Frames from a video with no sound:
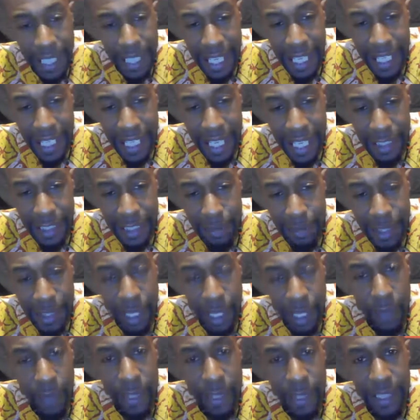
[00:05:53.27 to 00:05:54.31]
that has
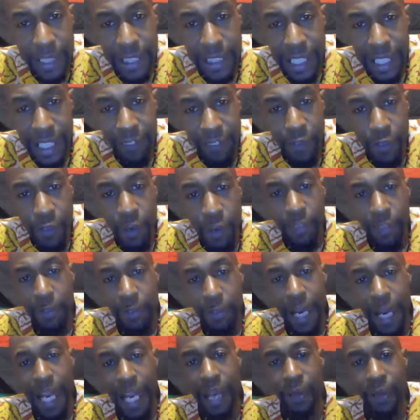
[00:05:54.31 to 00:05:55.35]
been already set
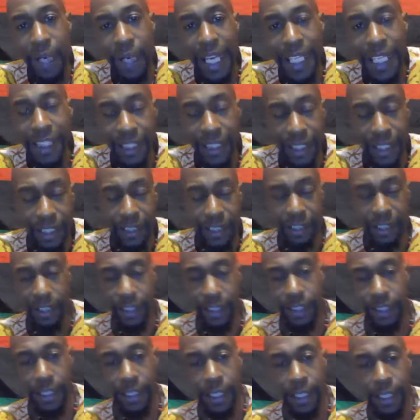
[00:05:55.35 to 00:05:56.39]
forth by our
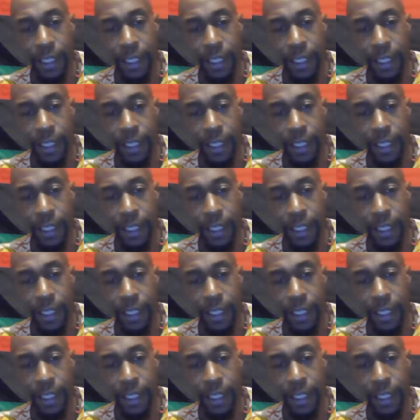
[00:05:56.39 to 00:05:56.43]
ancestors,